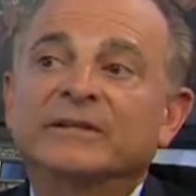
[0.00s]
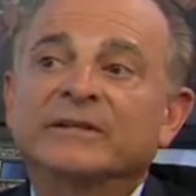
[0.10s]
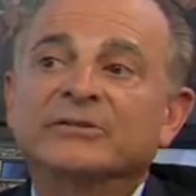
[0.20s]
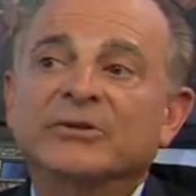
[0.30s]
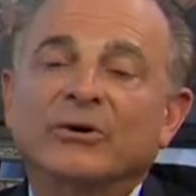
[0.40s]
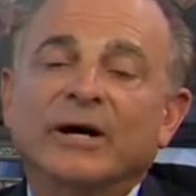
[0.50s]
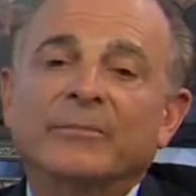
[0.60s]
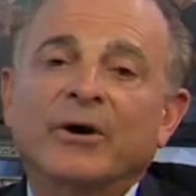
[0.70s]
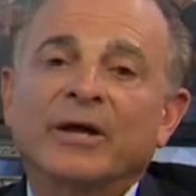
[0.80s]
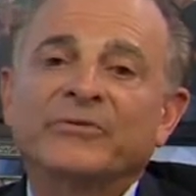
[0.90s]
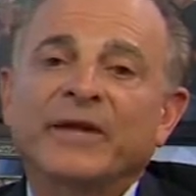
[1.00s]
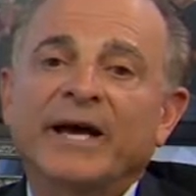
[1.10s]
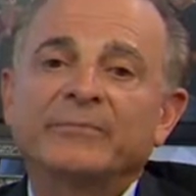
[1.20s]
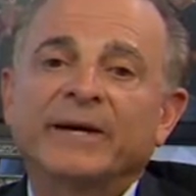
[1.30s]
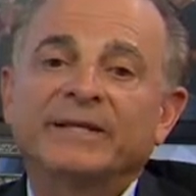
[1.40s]
So I bought
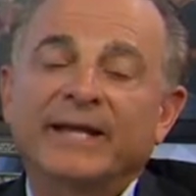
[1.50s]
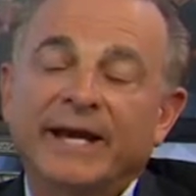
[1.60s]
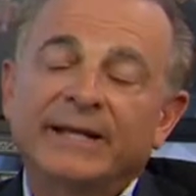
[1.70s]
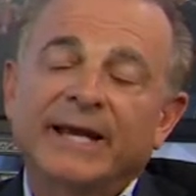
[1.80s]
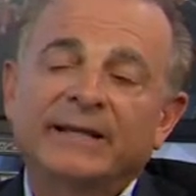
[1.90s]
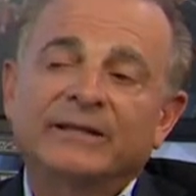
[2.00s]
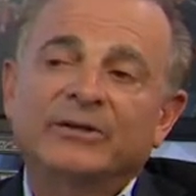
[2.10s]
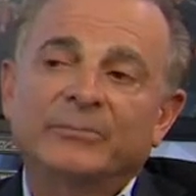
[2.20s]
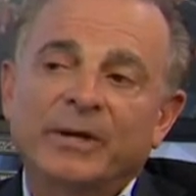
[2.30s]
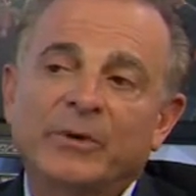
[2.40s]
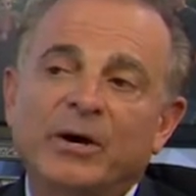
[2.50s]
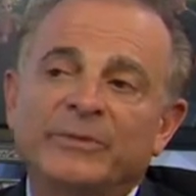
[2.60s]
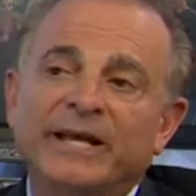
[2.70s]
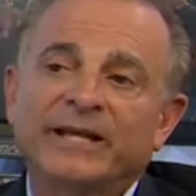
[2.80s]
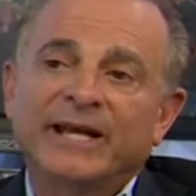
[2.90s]
that. My mom and
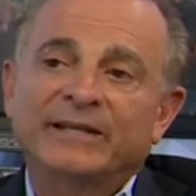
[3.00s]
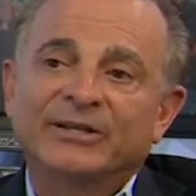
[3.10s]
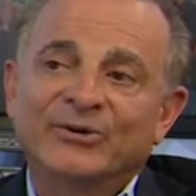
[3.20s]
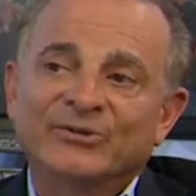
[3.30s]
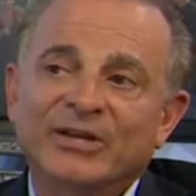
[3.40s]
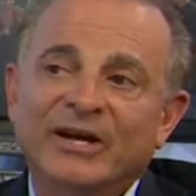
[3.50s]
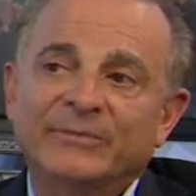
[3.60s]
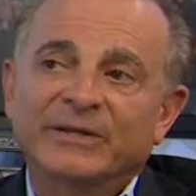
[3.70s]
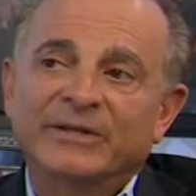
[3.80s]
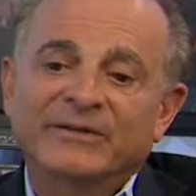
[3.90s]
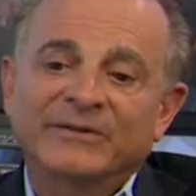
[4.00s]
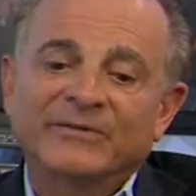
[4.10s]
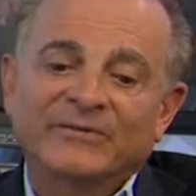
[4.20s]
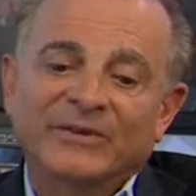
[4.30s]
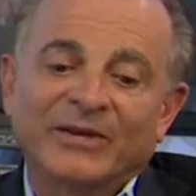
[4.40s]
dad had to co-sign, but
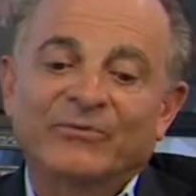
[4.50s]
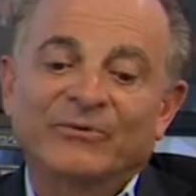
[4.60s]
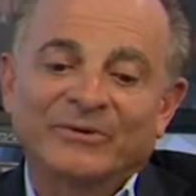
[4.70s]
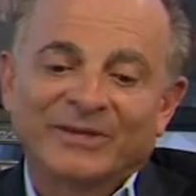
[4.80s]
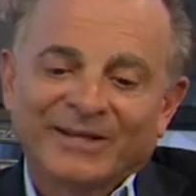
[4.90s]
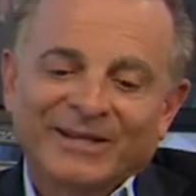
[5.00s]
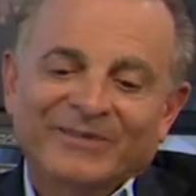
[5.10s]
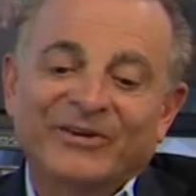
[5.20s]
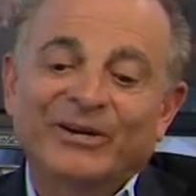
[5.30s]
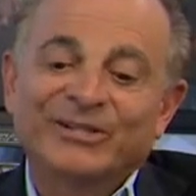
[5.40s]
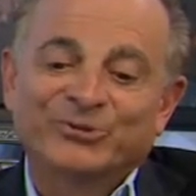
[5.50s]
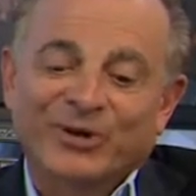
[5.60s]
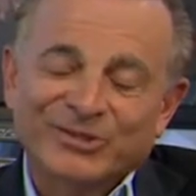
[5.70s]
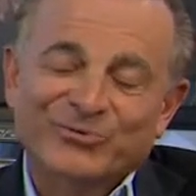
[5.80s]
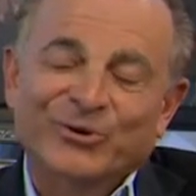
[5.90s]
they were very
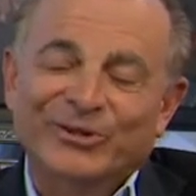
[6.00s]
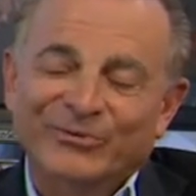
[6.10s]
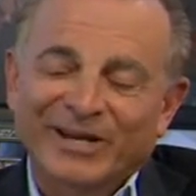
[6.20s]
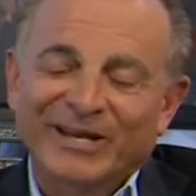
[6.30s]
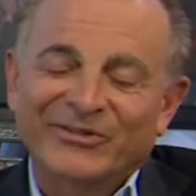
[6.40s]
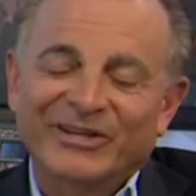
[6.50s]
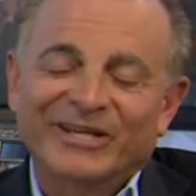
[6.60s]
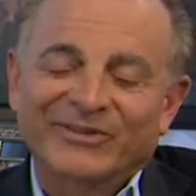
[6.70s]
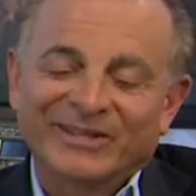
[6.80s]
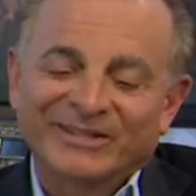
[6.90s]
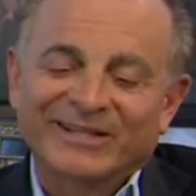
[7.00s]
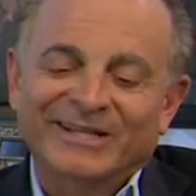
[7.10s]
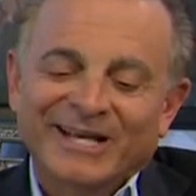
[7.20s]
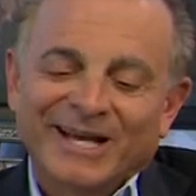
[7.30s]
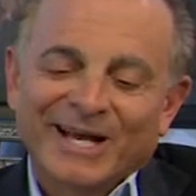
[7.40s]
trustworthy when I think of it,
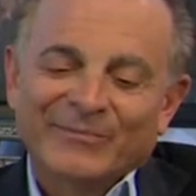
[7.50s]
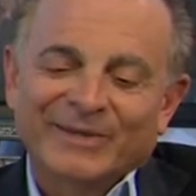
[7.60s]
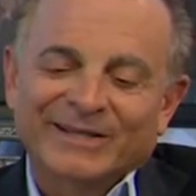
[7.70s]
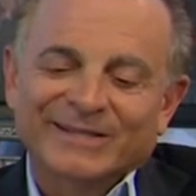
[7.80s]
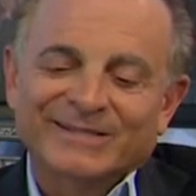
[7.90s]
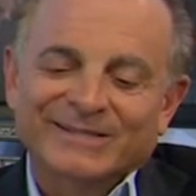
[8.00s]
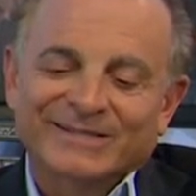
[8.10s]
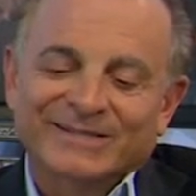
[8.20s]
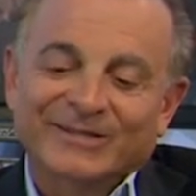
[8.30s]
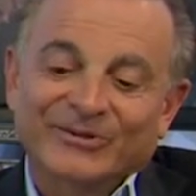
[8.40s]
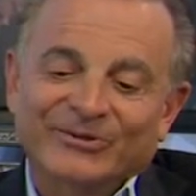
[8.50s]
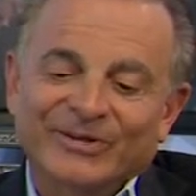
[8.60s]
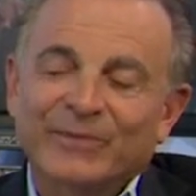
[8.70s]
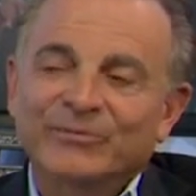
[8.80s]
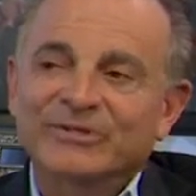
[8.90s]
because their
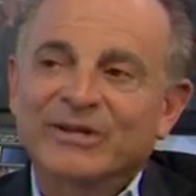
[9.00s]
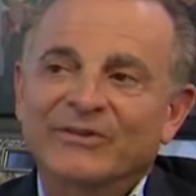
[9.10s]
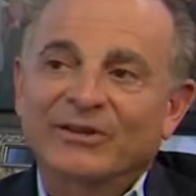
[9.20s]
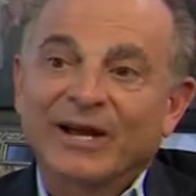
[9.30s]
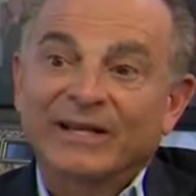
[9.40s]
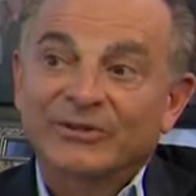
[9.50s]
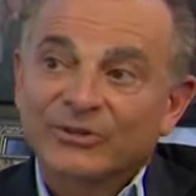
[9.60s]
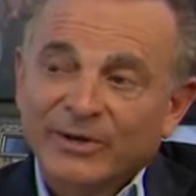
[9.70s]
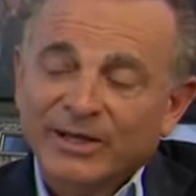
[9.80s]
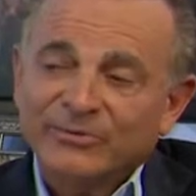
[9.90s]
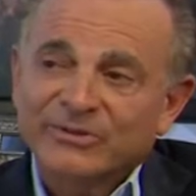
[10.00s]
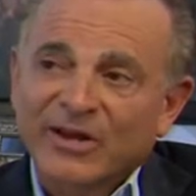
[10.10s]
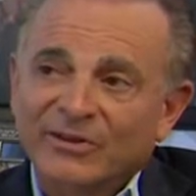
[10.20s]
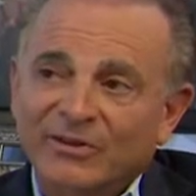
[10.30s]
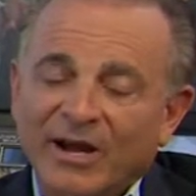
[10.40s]
name was the line and their credit was
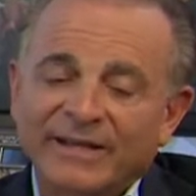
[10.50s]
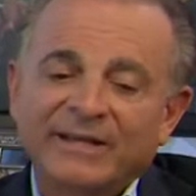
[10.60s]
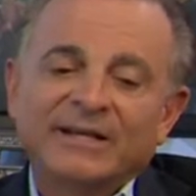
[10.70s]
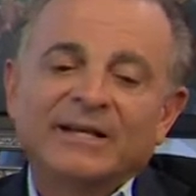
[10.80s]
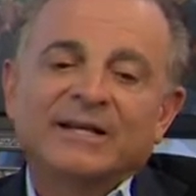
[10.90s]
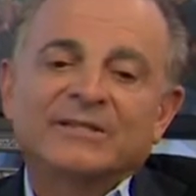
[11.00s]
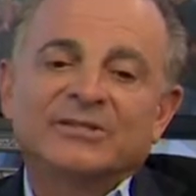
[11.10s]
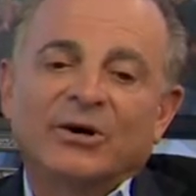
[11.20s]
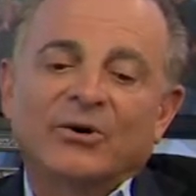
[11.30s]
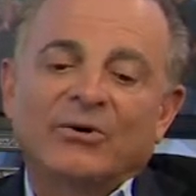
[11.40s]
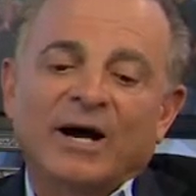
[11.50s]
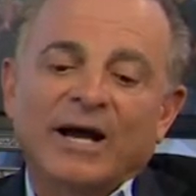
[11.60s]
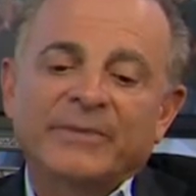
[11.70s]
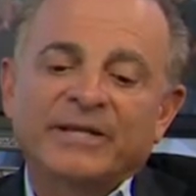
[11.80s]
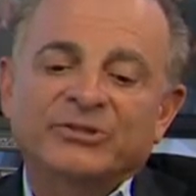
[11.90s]
on the line. So I
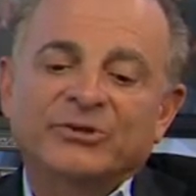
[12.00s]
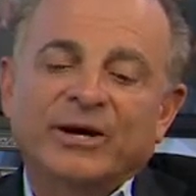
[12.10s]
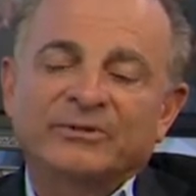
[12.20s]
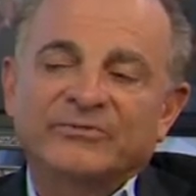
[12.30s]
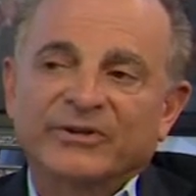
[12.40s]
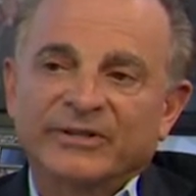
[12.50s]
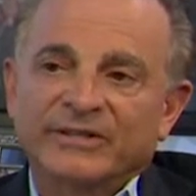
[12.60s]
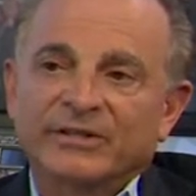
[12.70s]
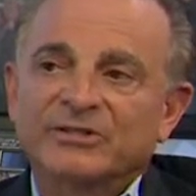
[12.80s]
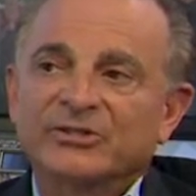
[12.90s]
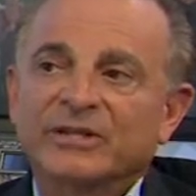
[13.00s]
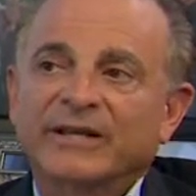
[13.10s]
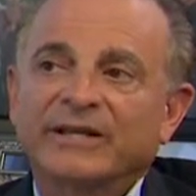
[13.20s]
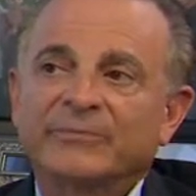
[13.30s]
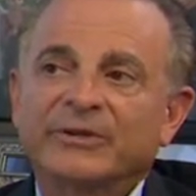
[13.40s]
made sure I was very diligent. I
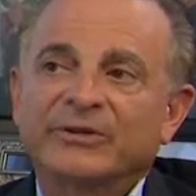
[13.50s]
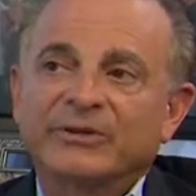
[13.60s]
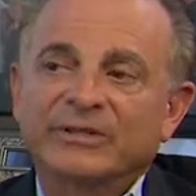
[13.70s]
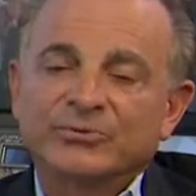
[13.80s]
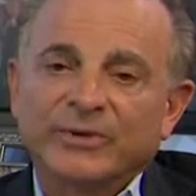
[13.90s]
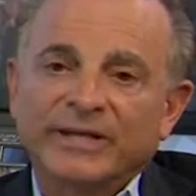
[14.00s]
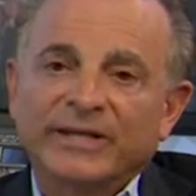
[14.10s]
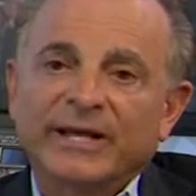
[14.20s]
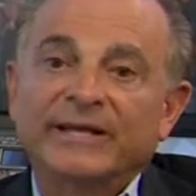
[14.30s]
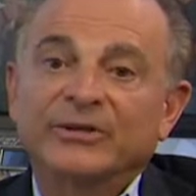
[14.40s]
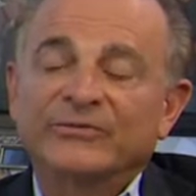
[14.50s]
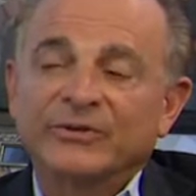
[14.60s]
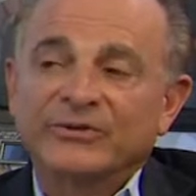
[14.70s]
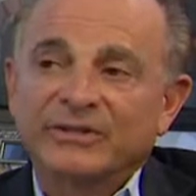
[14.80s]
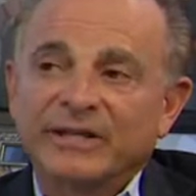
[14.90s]
kept the units rented. I
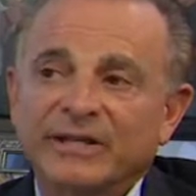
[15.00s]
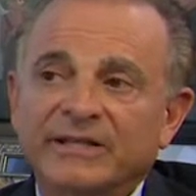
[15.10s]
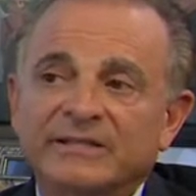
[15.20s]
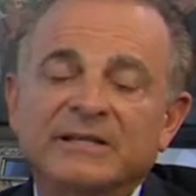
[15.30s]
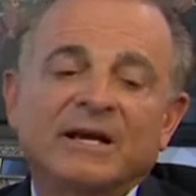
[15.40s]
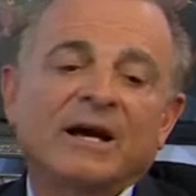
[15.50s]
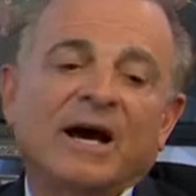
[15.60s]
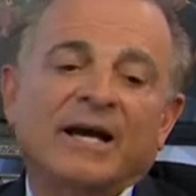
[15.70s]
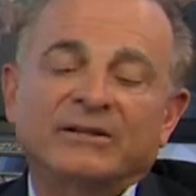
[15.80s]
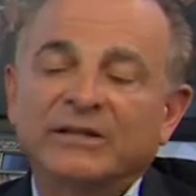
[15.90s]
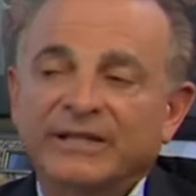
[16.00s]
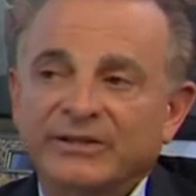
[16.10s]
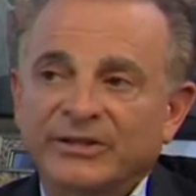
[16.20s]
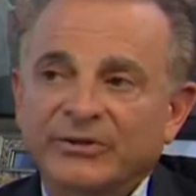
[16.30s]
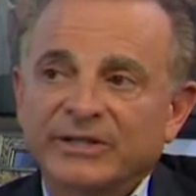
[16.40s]
interviewed the tenants. I cleaned the
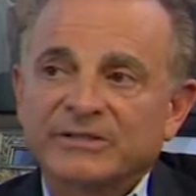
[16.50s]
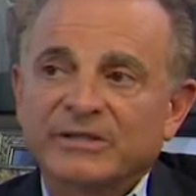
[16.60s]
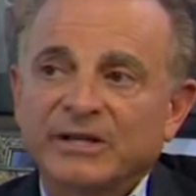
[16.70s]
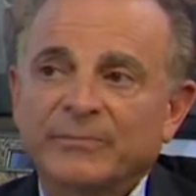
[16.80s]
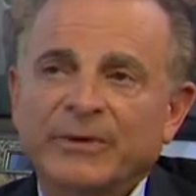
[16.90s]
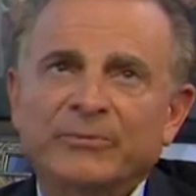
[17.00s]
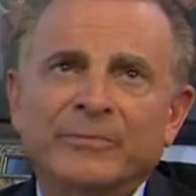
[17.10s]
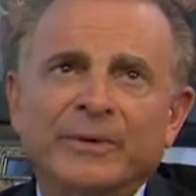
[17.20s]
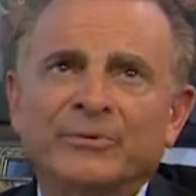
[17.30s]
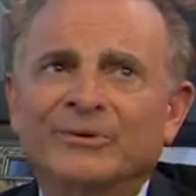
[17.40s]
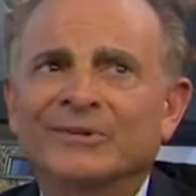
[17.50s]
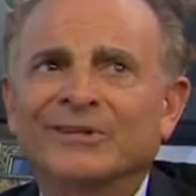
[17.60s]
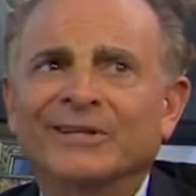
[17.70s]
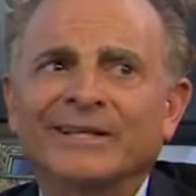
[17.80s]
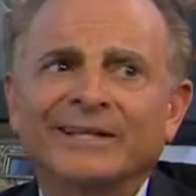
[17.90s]
units up. I remember
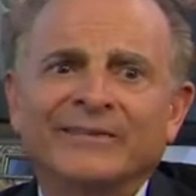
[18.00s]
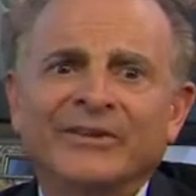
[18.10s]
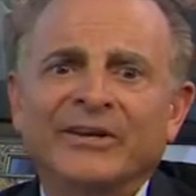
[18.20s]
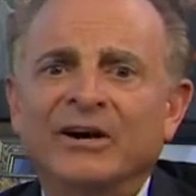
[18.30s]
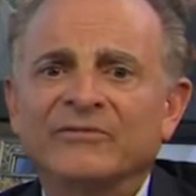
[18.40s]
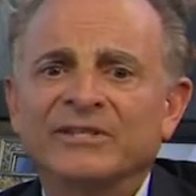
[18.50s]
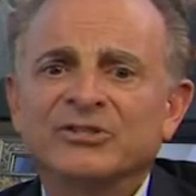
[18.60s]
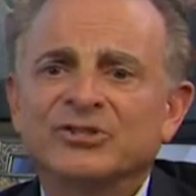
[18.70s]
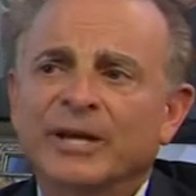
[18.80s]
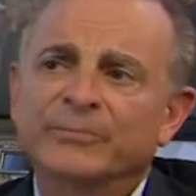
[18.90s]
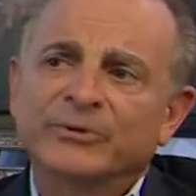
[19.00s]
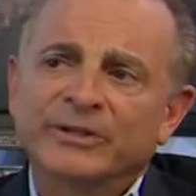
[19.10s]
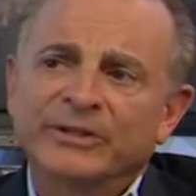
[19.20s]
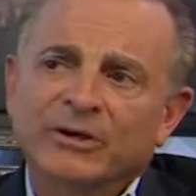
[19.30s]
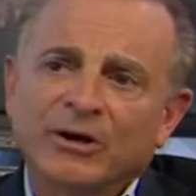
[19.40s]
cleaning the ovens,
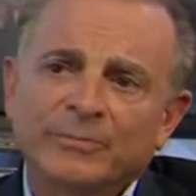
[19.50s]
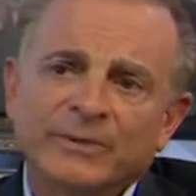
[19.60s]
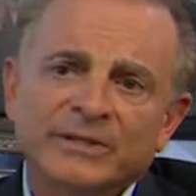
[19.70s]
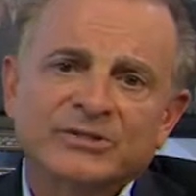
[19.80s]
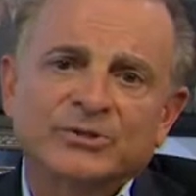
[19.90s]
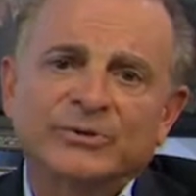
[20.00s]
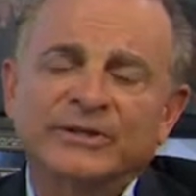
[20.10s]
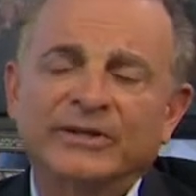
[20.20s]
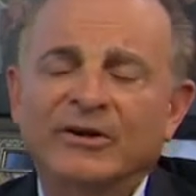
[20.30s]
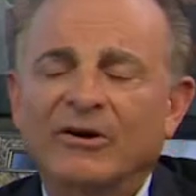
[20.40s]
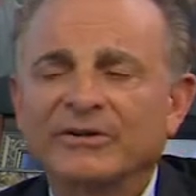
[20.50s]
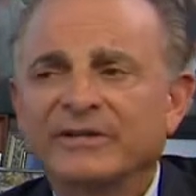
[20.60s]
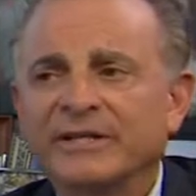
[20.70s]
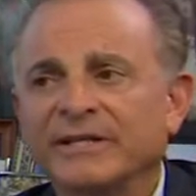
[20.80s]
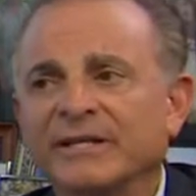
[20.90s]
shampooing the carpets, doing the
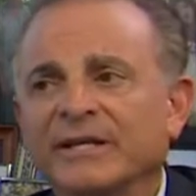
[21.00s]
gardening.